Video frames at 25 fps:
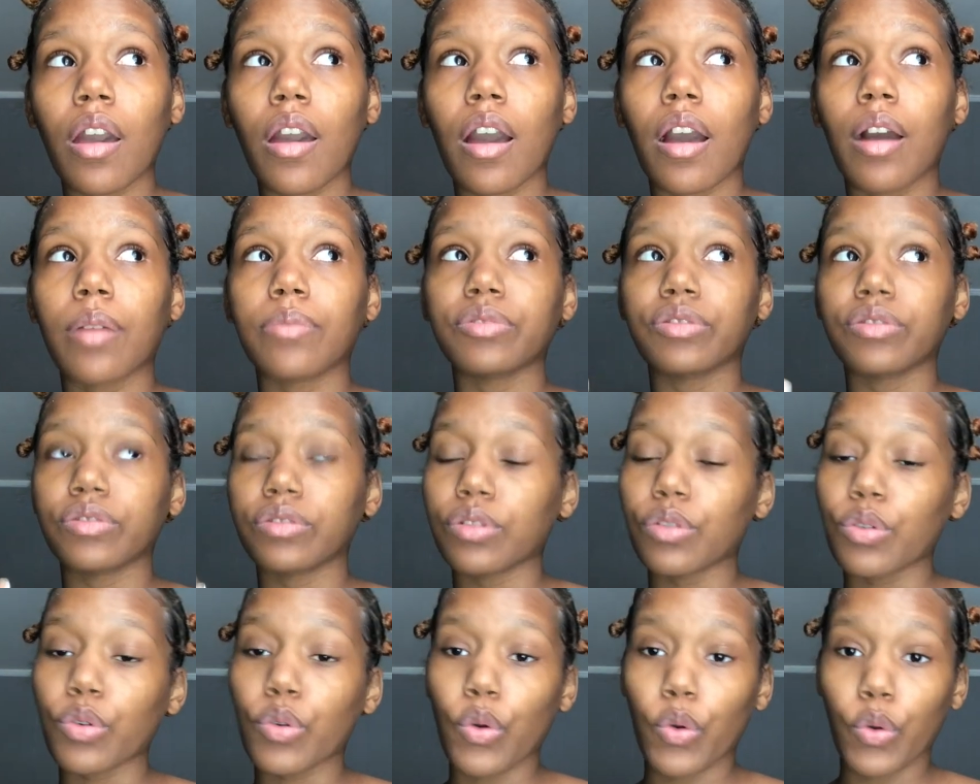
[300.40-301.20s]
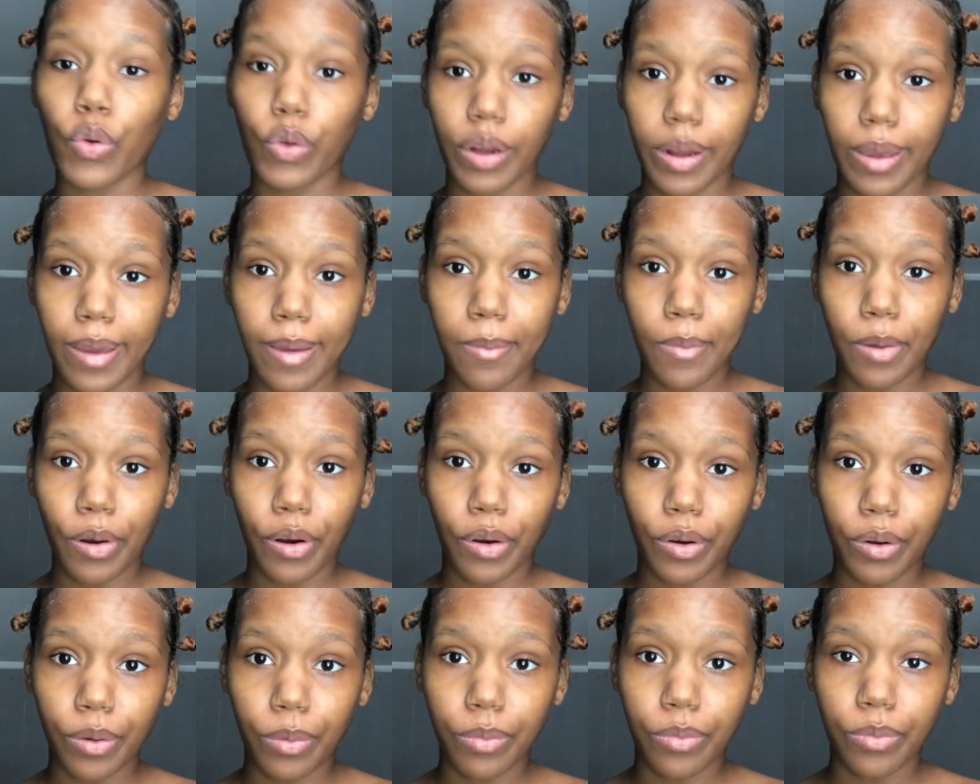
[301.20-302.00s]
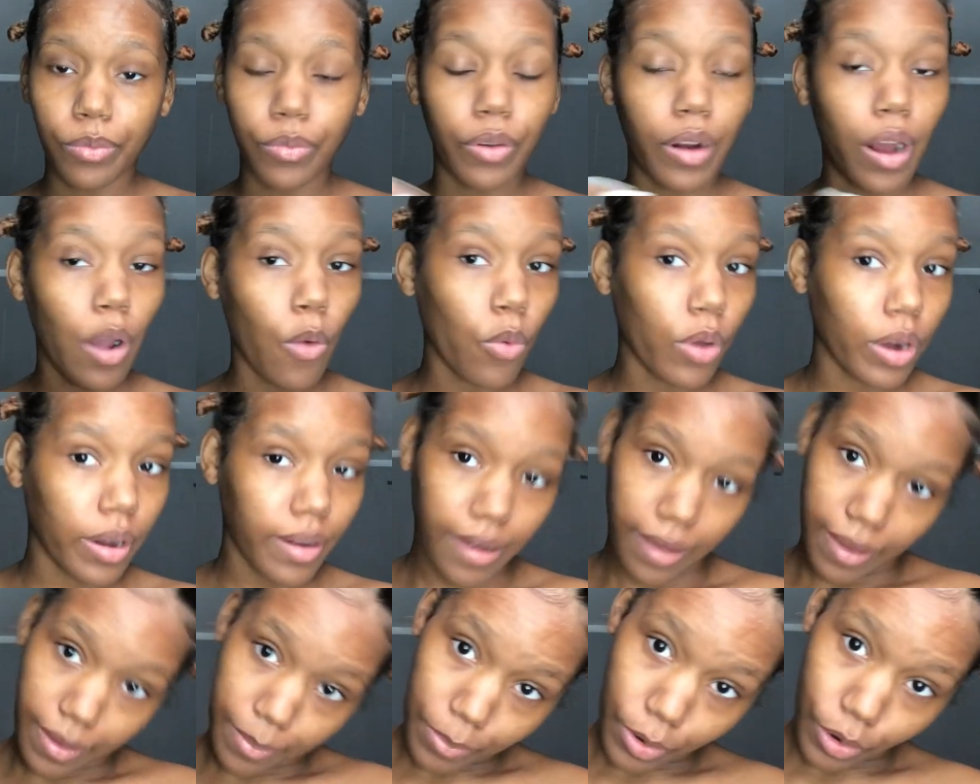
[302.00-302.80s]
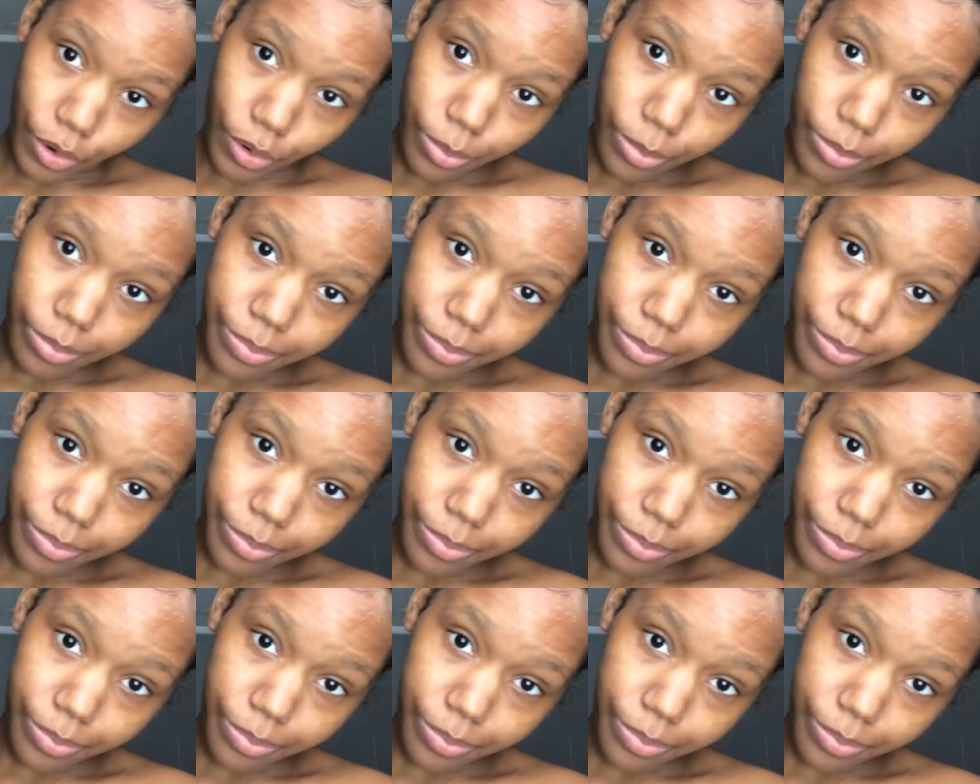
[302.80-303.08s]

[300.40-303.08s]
I'm still going to name her what I want to name her.